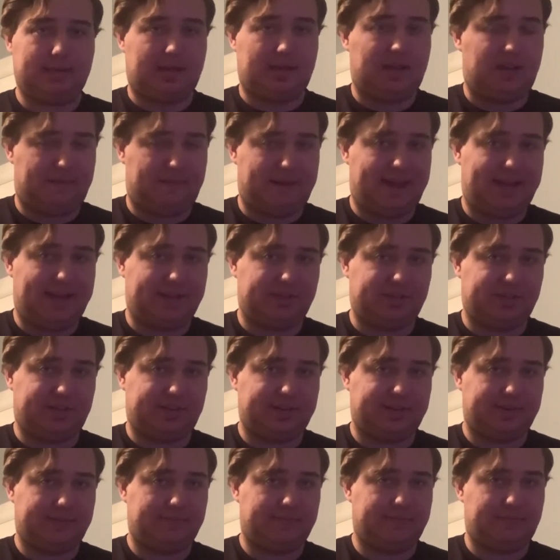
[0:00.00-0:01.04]
a
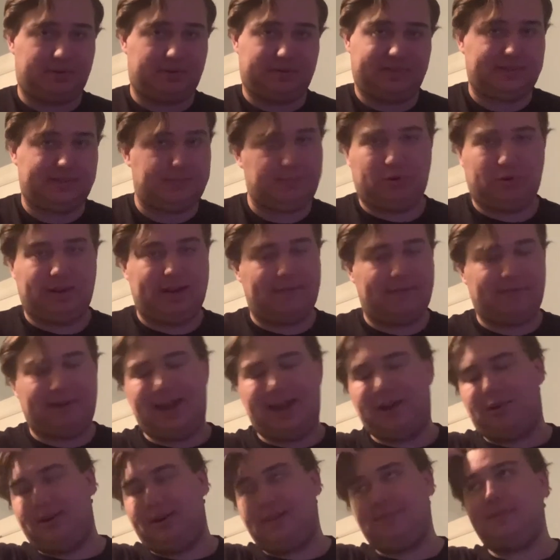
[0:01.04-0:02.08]
magic person, whatever. I
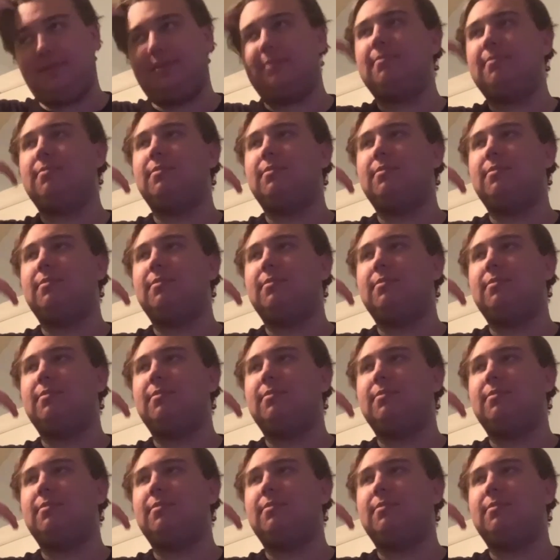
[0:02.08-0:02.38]
don't even.